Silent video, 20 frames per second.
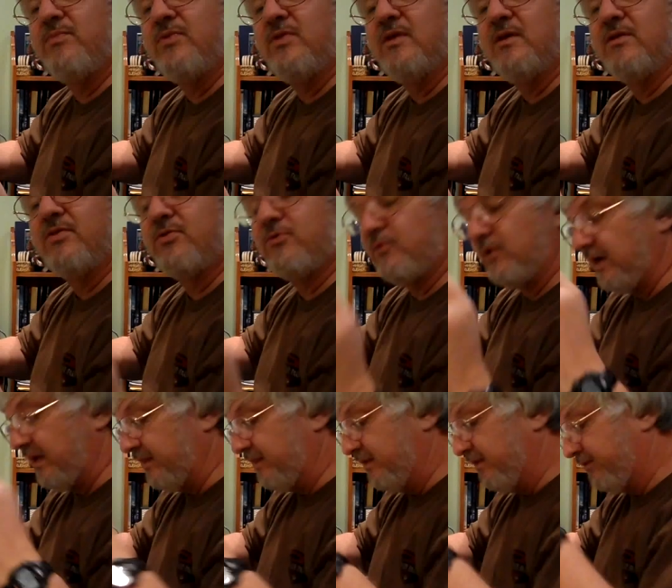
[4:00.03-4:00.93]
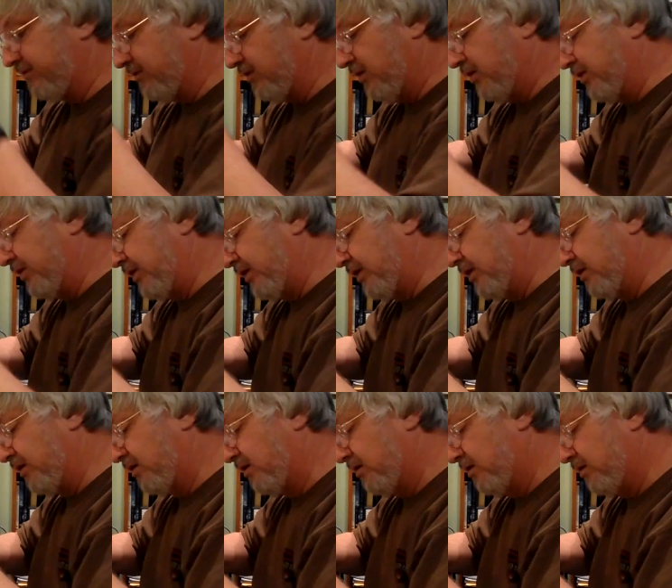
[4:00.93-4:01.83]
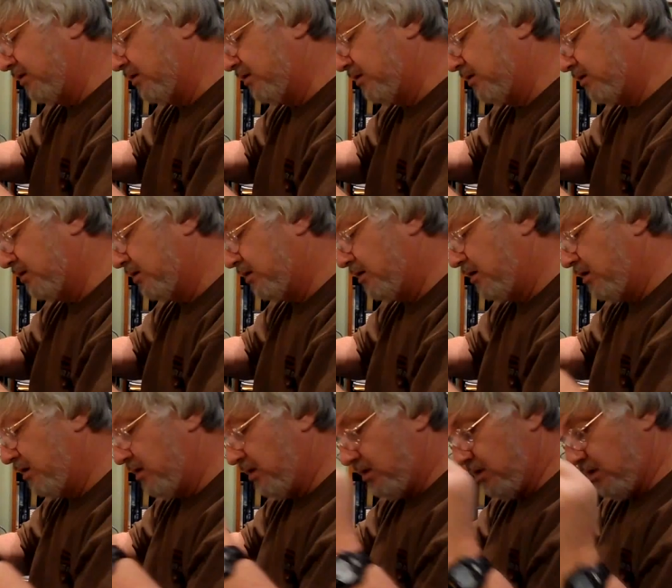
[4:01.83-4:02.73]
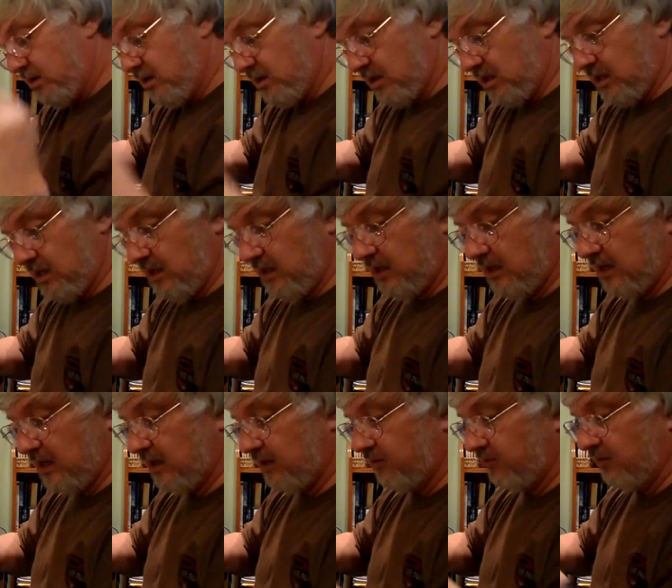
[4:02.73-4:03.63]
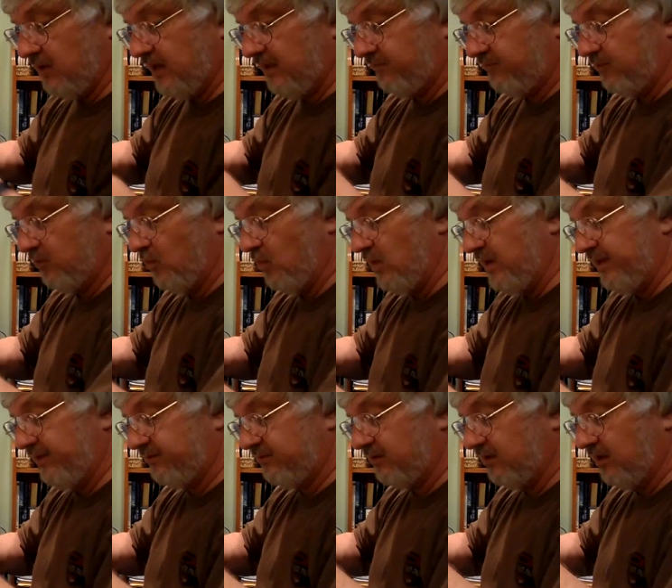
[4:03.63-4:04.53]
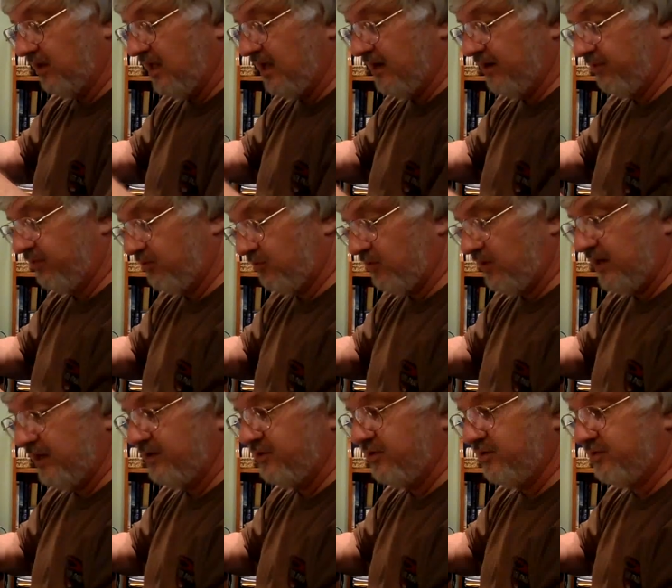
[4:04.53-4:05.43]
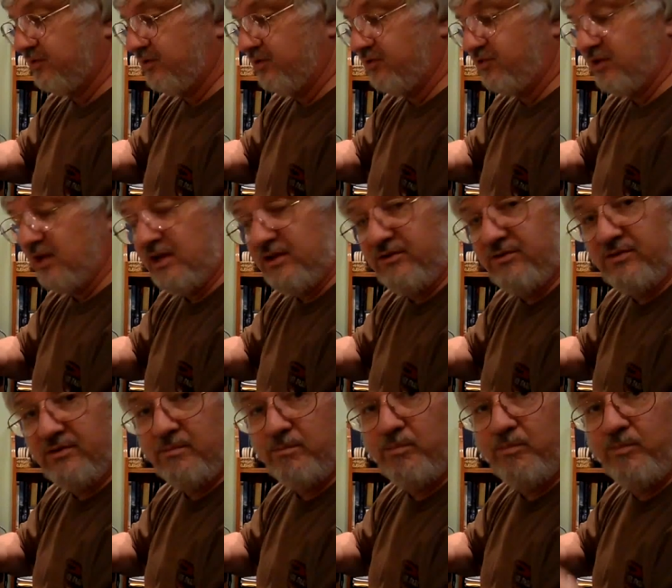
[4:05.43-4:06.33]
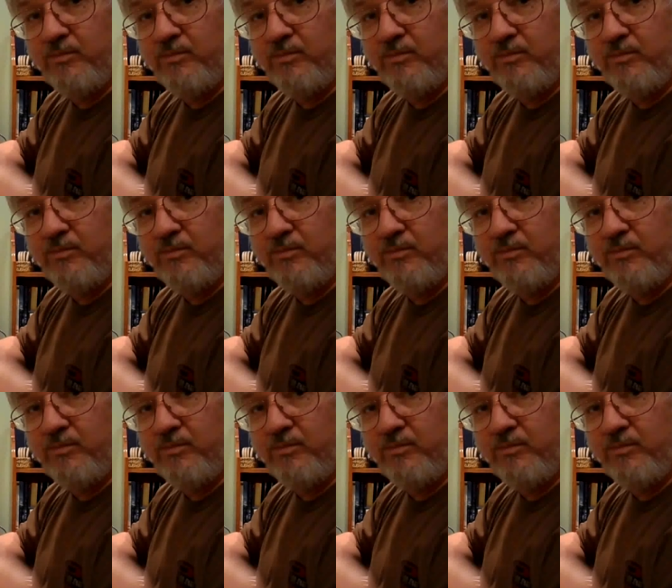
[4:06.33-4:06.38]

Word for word: the thread that's on here and I don't have to waste a lot of thread just to change the